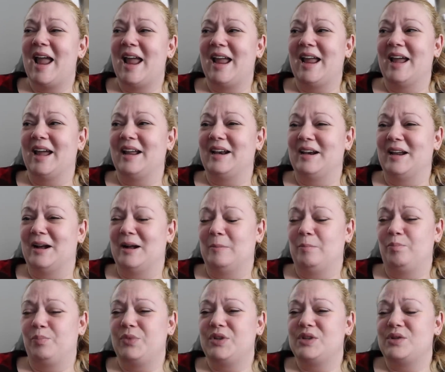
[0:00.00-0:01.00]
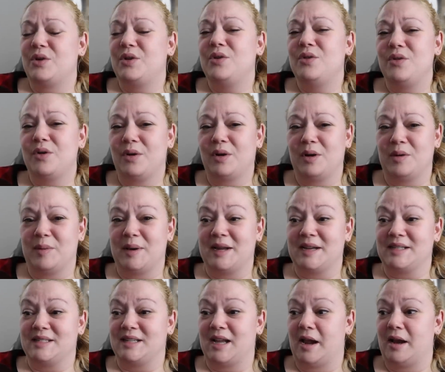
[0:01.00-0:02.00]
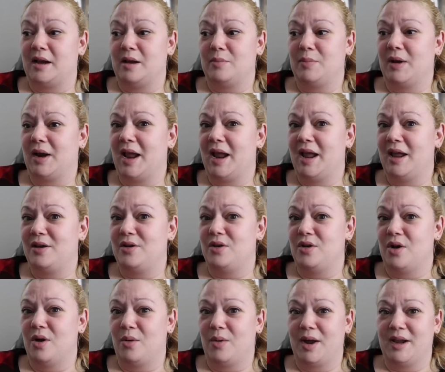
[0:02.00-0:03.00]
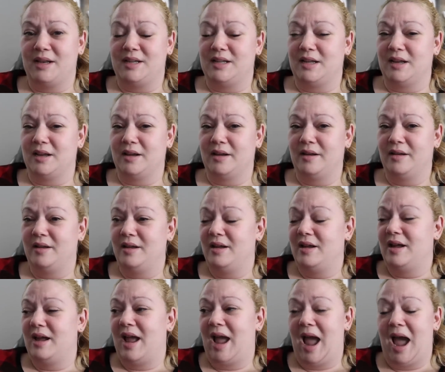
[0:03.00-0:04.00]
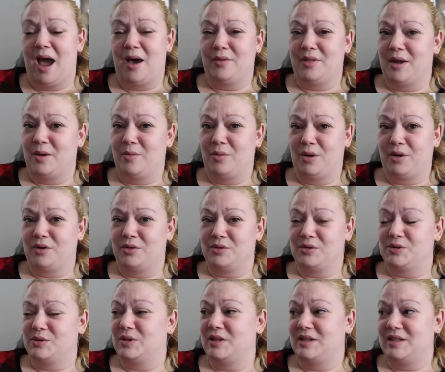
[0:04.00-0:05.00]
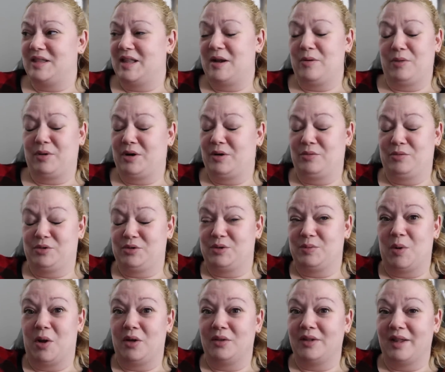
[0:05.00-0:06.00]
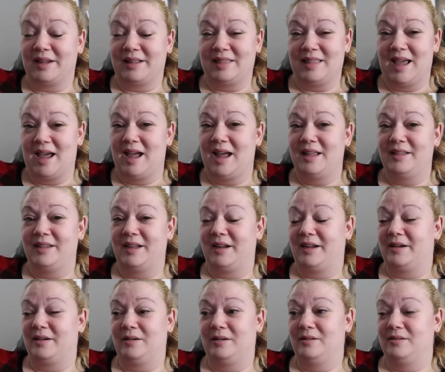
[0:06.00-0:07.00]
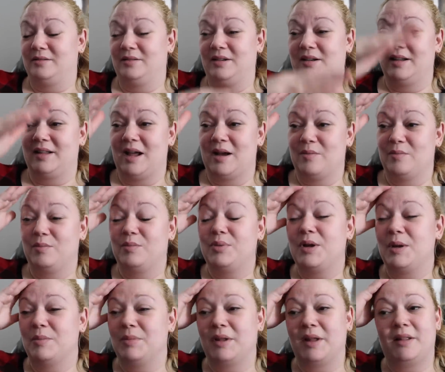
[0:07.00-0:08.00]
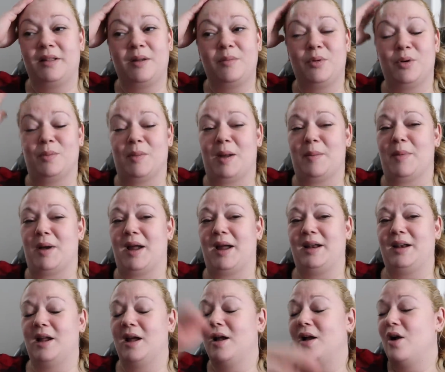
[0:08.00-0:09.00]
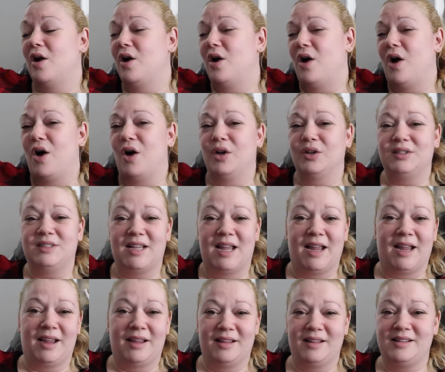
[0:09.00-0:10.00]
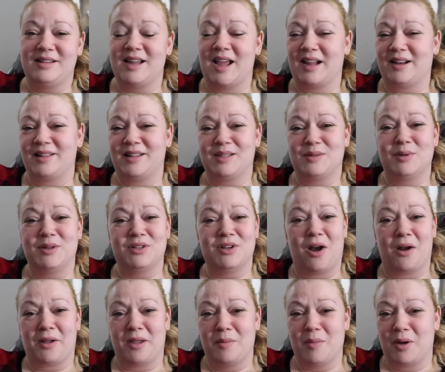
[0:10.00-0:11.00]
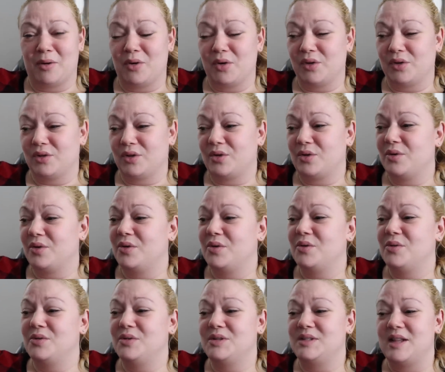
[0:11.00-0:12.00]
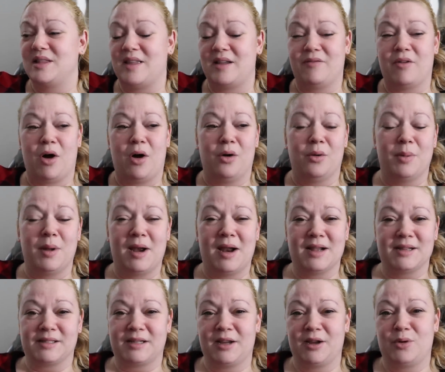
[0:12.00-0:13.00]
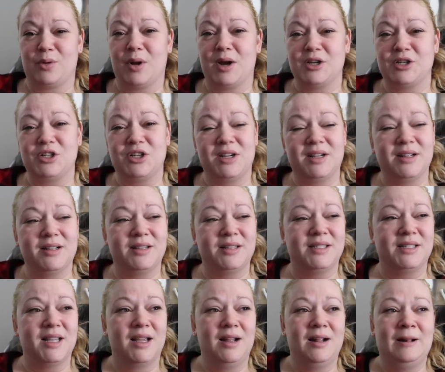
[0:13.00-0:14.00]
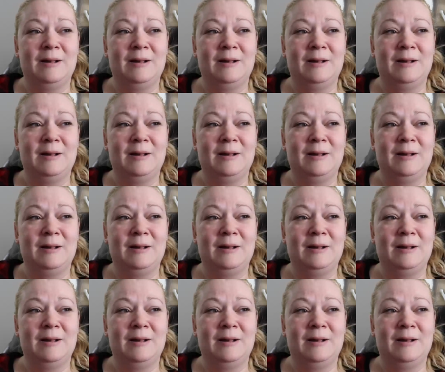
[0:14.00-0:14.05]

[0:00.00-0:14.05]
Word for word: and um, so I knew they were going to be excited, but I had no idea how they were going to they were going to respond like that. Like that completely blew my mind all day. Natalie's been talking about going on the cruise. They've all been asking questions.